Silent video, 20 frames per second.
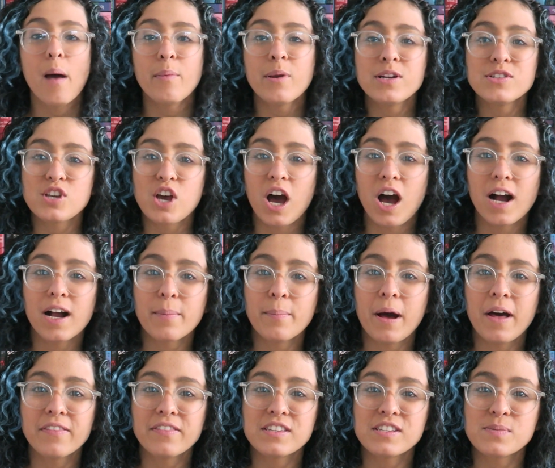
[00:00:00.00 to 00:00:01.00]
I'm gonna talk
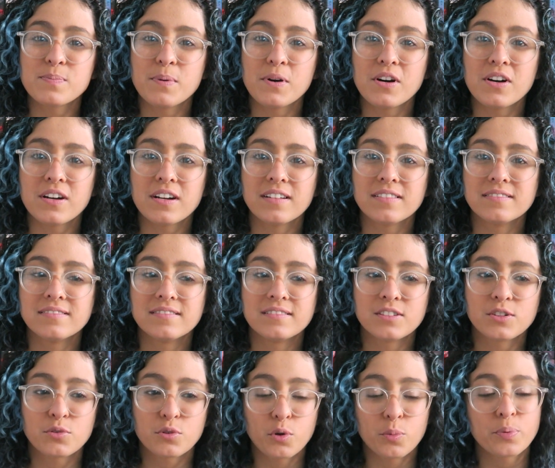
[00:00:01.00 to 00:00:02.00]
about this book,
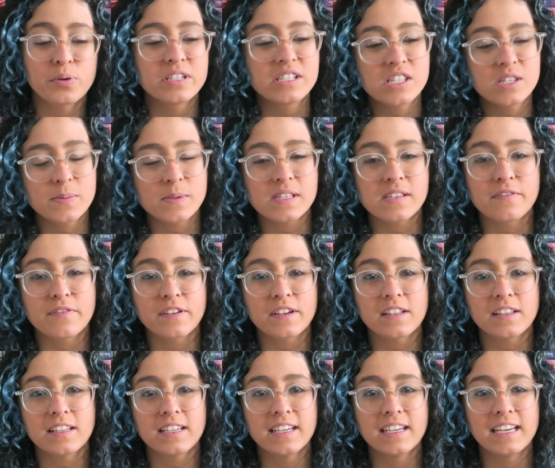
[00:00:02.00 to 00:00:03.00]
The Cruel Prince
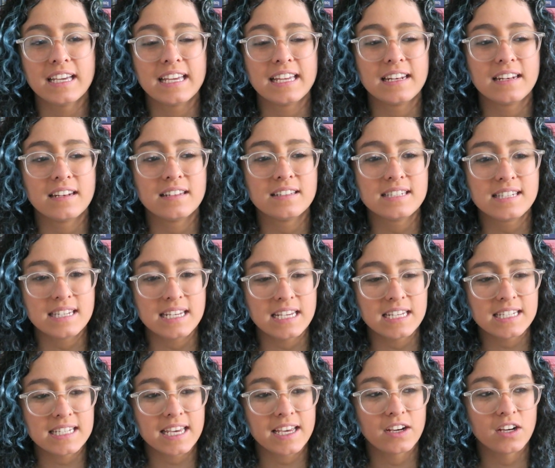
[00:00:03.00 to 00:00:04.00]
specifically, in
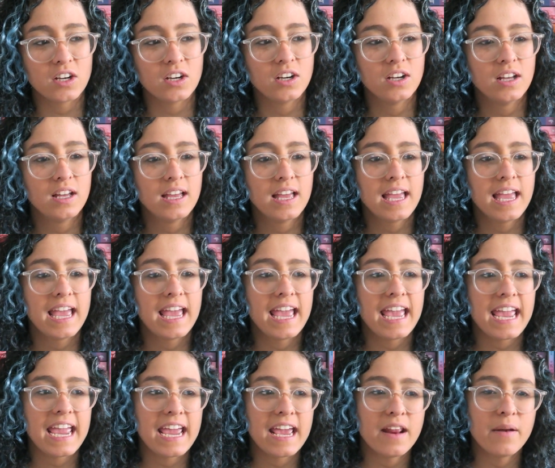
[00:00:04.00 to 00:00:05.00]
detail
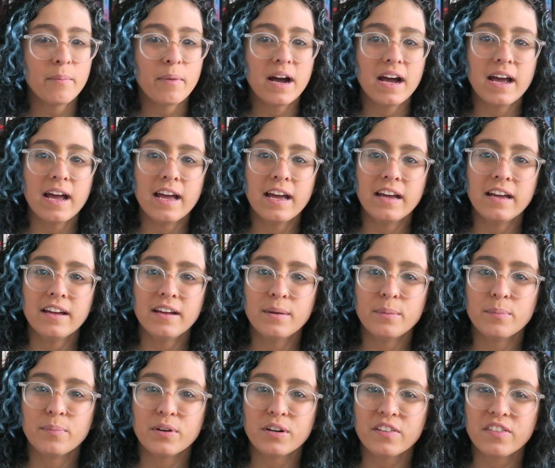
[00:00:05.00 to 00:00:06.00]
in my
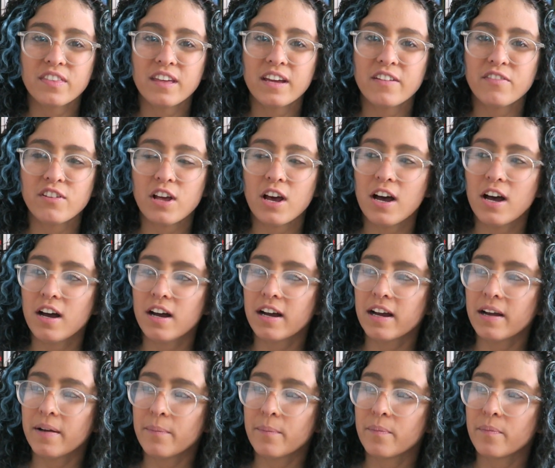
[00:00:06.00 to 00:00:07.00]
birthday
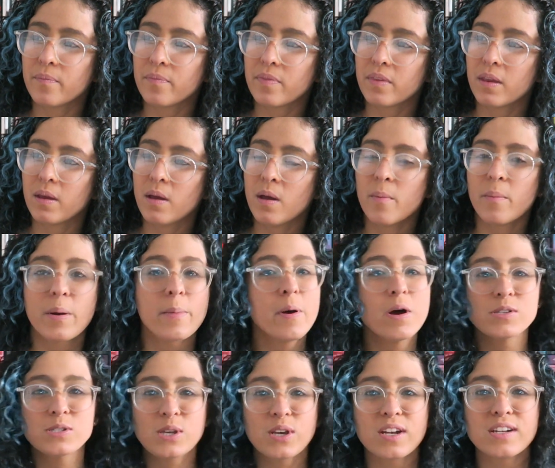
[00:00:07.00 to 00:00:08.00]
vlog, but I'm
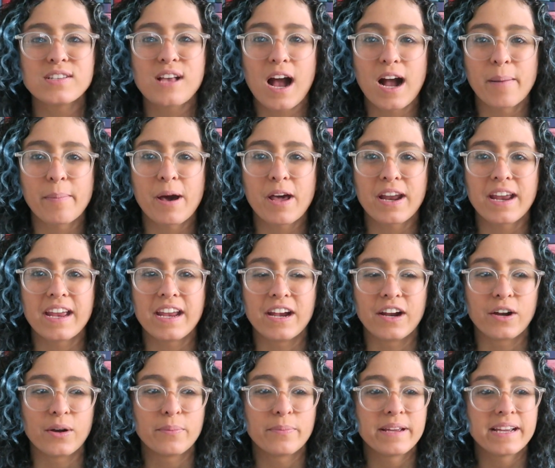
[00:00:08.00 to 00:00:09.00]
also gonna talk about it
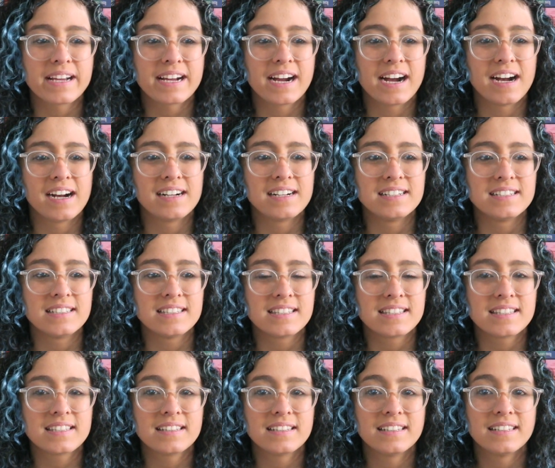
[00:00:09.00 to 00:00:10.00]
here
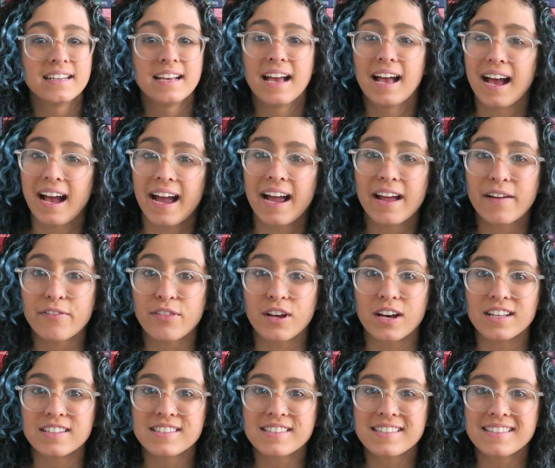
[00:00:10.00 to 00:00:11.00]
because I have
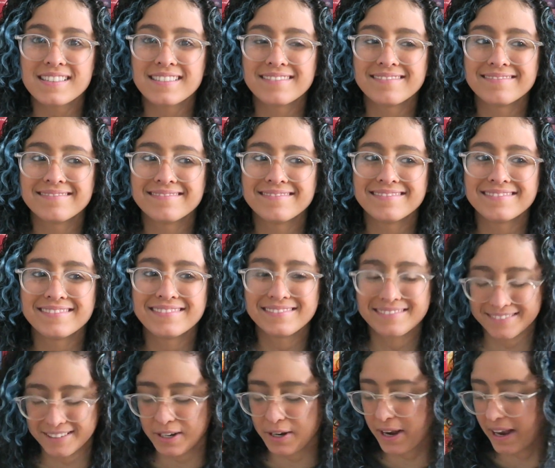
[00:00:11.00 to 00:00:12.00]
thoughts.
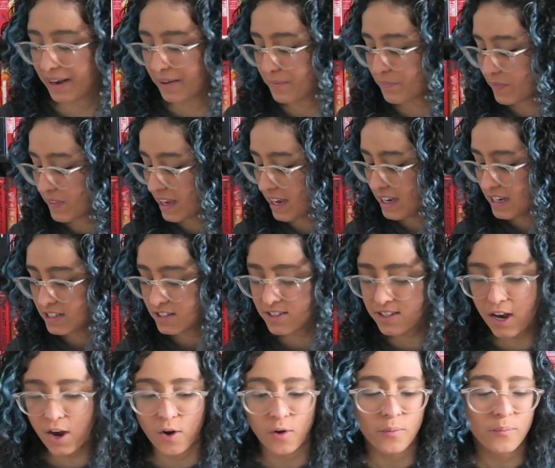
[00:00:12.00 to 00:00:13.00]
Okay,
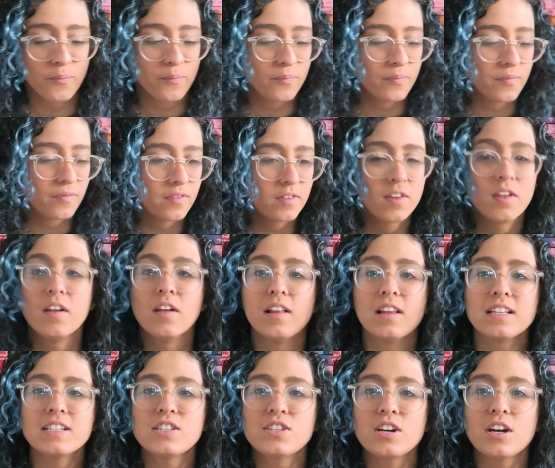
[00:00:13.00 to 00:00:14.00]
so
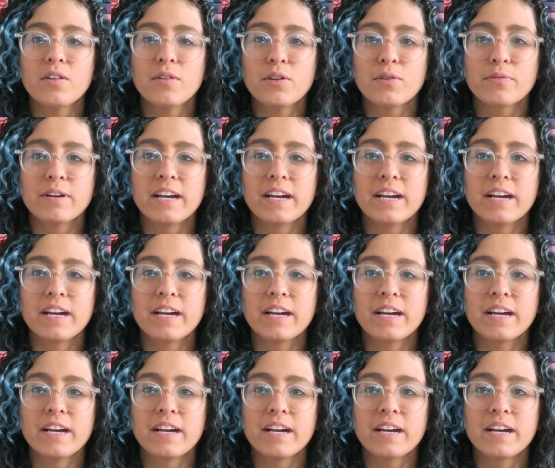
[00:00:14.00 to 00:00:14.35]
let's start with